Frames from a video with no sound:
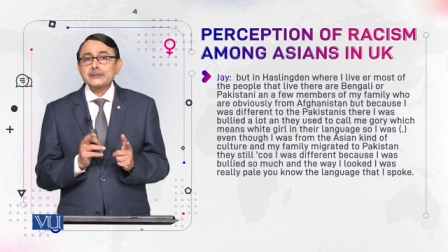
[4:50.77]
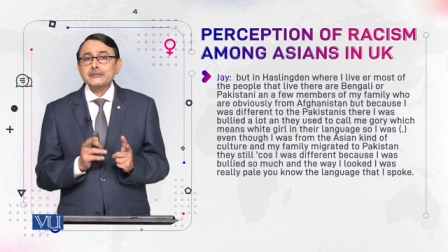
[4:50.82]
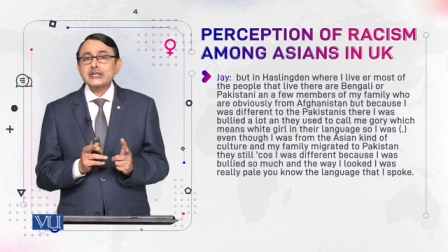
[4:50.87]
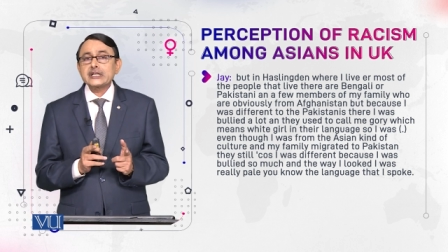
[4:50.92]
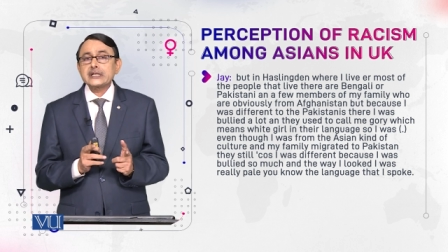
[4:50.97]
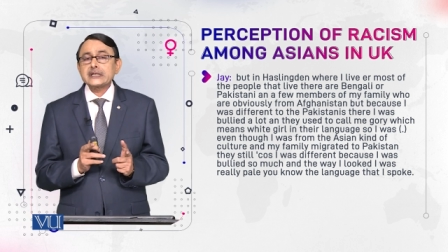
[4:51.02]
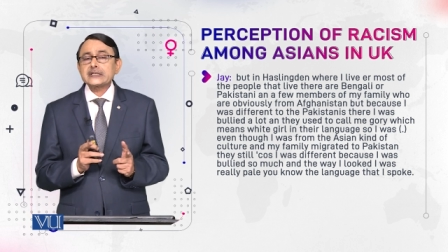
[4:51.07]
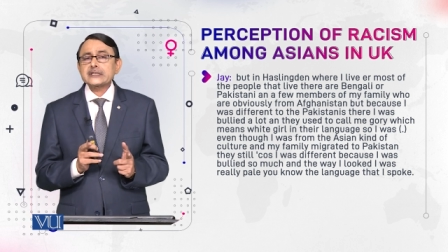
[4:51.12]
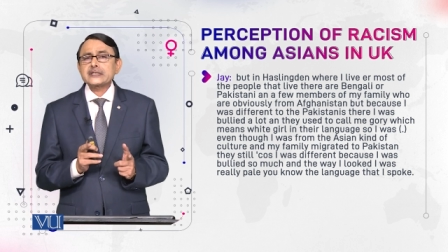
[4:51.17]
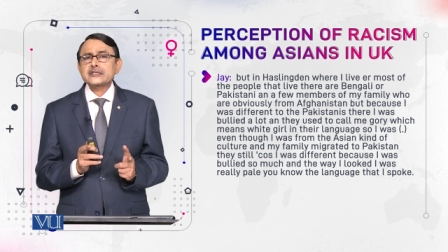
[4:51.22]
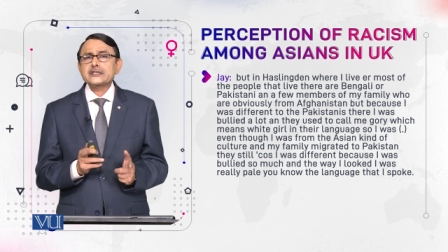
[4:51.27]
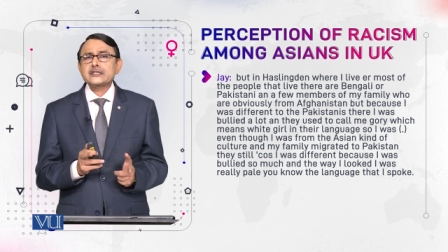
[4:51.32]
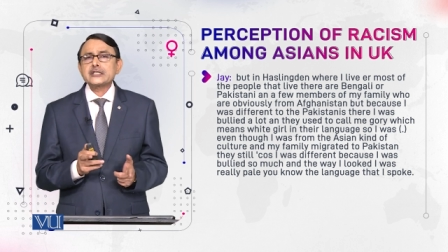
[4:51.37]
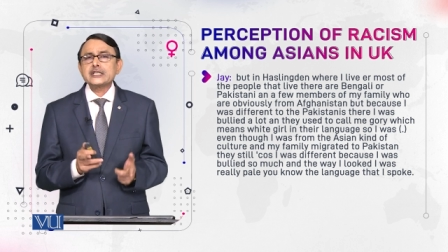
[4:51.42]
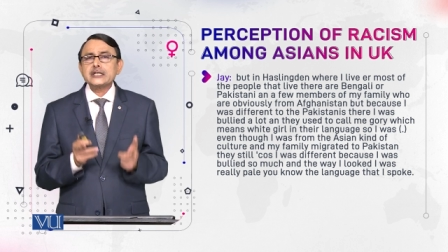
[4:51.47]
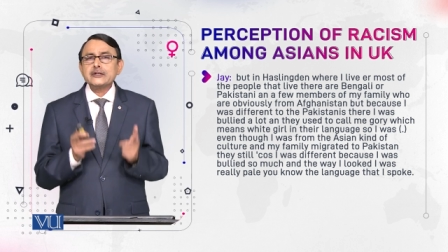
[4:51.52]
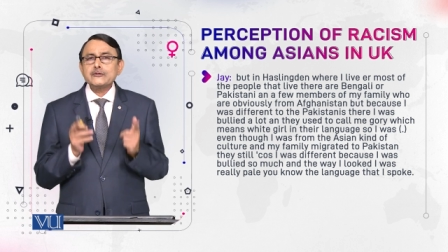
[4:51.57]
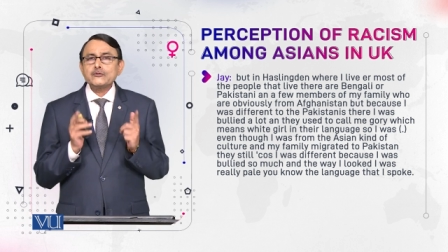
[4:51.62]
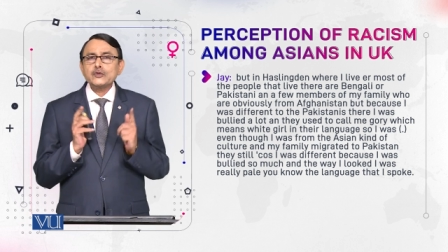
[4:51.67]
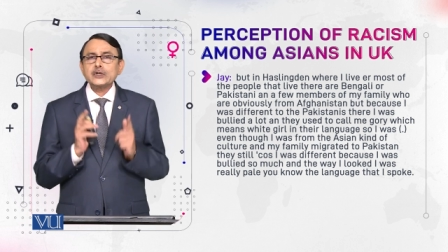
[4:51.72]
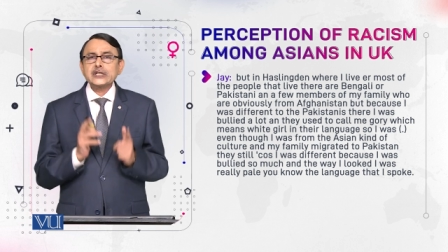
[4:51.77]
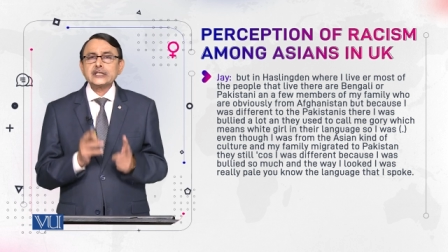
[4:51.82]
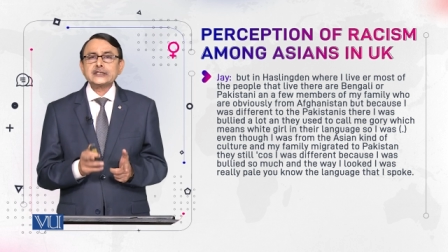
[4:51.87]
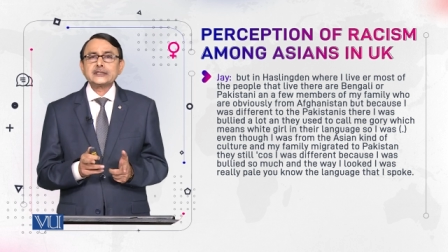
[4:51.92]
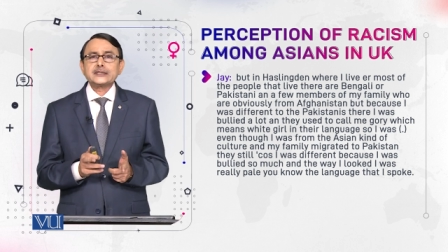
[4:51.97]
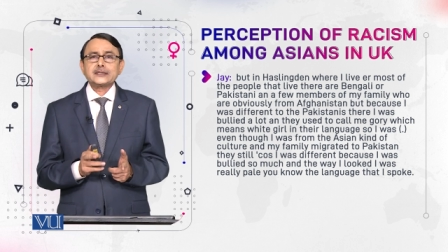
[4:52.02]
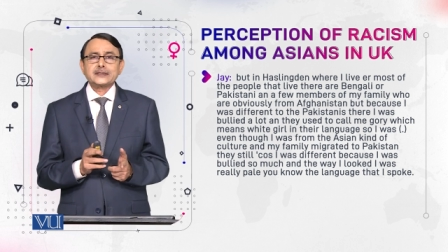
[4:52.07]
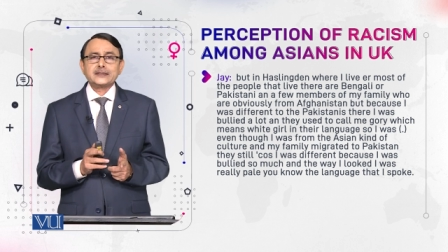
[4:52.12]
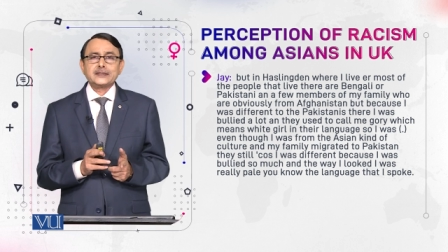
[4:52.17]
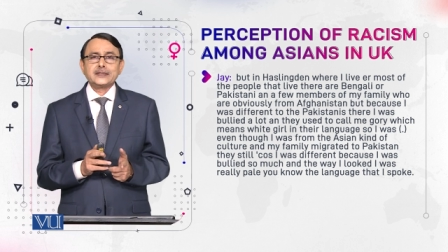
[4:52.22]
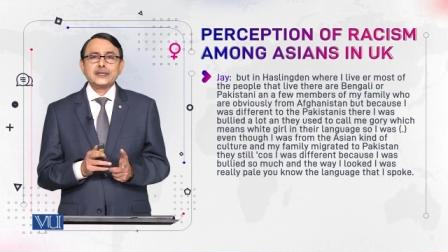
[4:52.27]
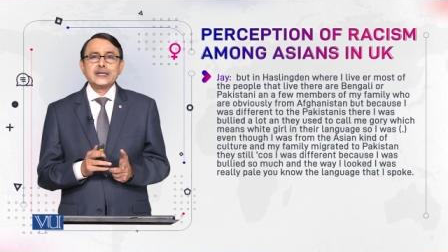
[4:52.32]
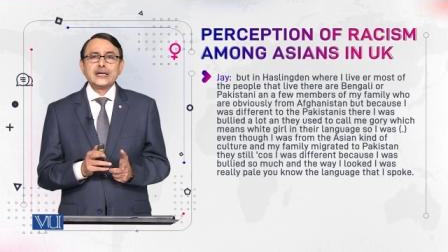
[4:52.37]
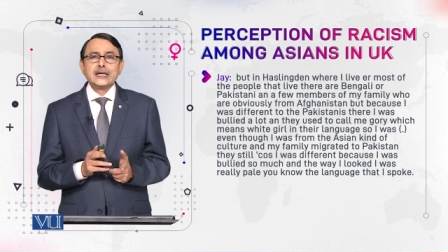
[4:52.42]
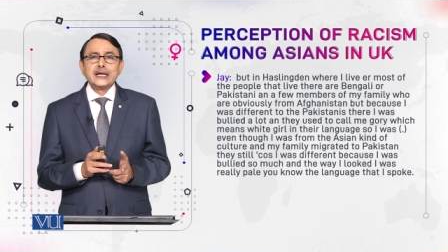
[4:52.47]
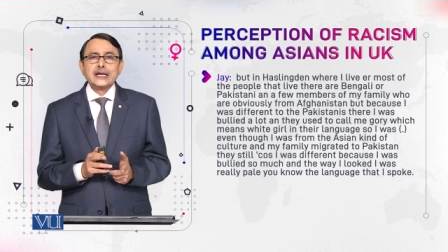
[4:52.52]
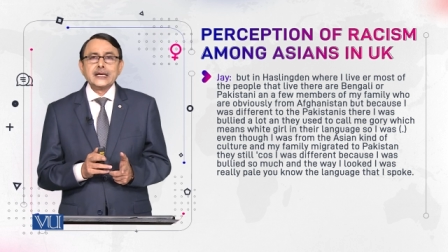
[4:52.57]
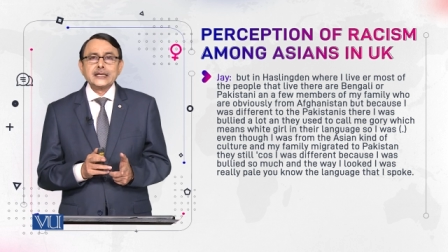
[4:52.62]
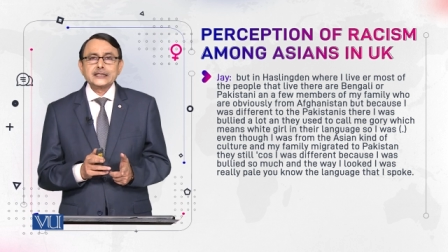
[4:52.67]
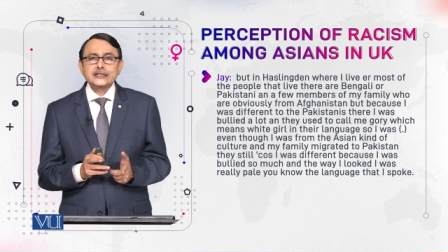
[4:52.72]
Because she was
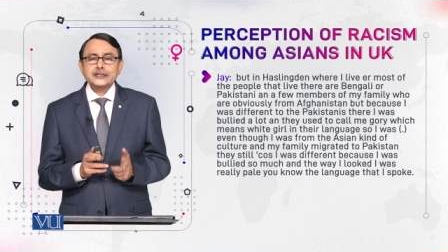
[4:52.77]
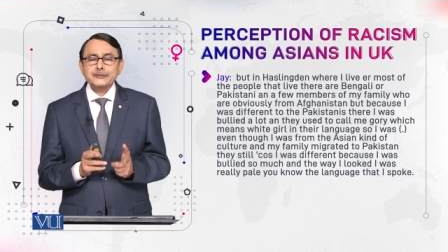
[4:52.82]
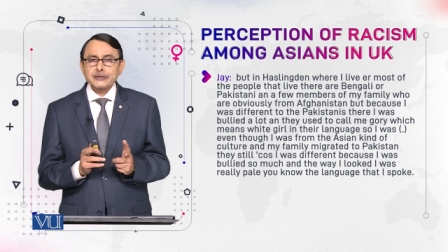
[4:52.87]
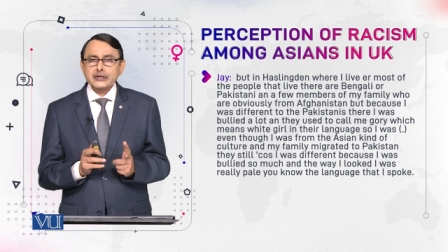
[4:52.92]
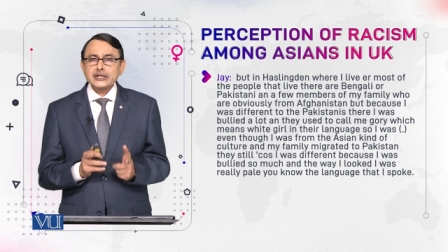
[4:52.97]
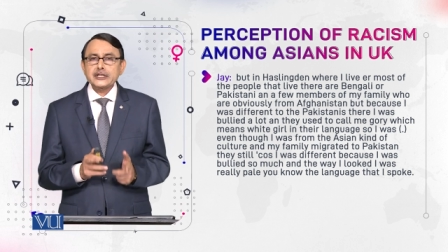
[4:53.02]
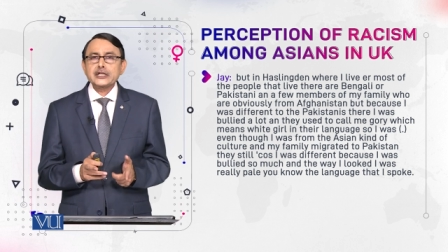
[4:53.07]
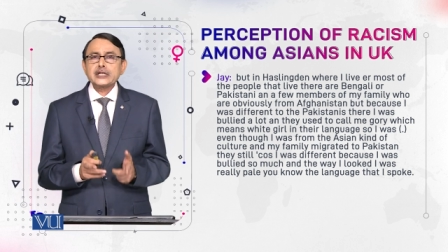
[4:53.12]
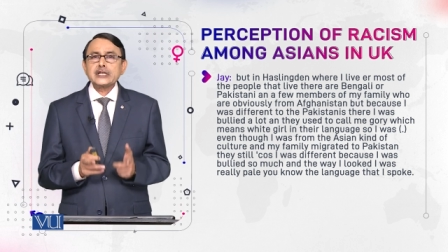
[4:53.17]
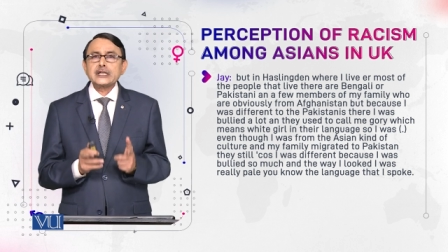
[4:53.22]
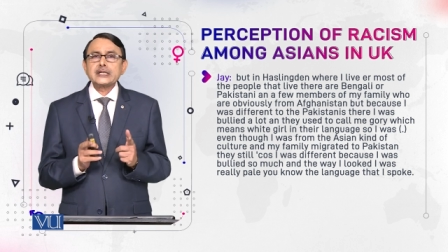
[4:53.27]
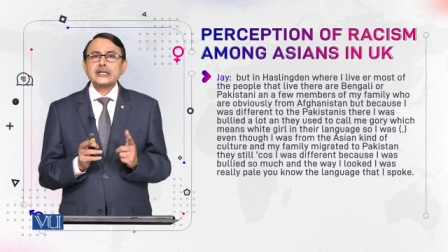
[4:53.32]
speaking